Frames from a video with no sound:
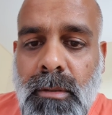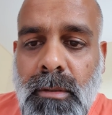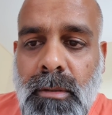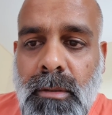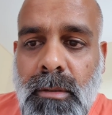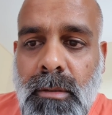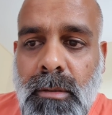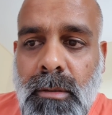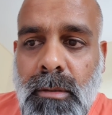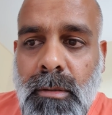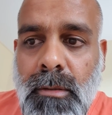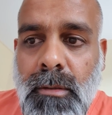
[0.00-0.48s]

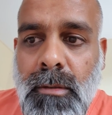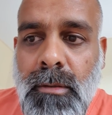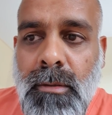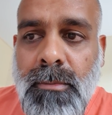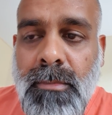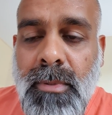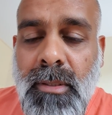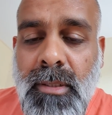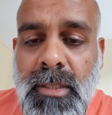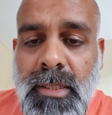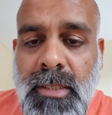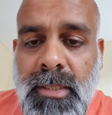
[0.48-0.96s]
the
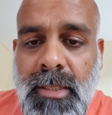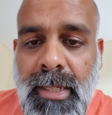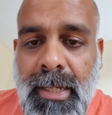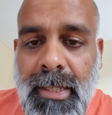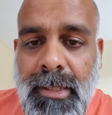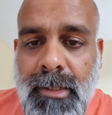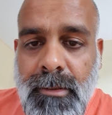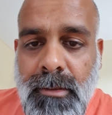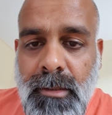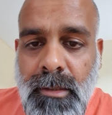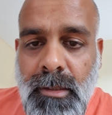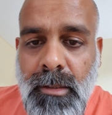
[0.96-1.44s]

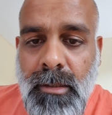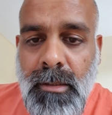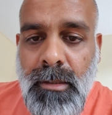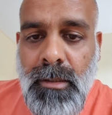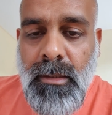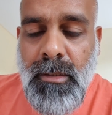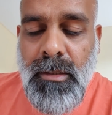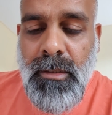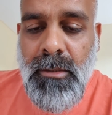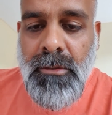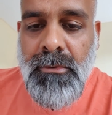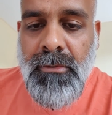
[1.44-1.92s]
personality
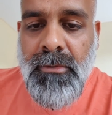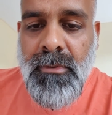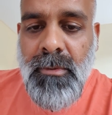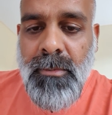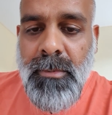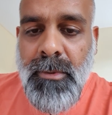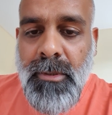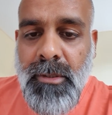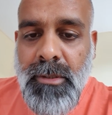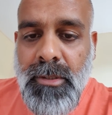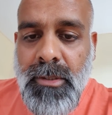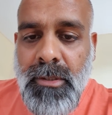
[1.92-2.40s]
of the
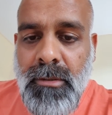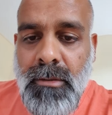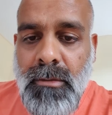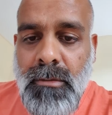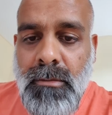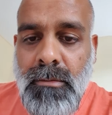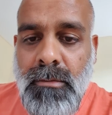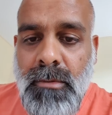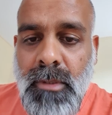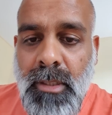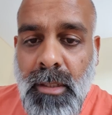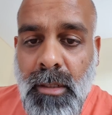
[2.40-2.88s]

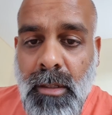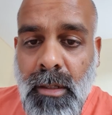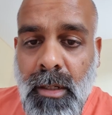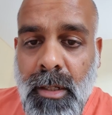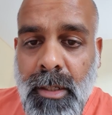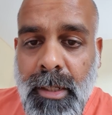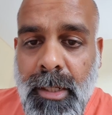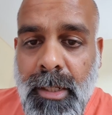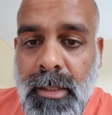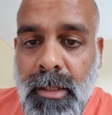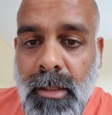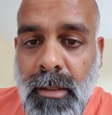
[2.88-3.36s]
person
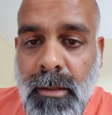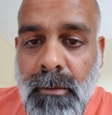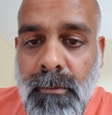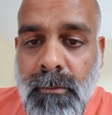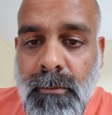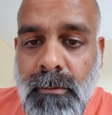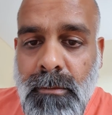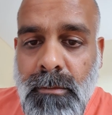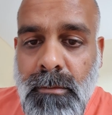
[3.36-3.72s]
incarnating.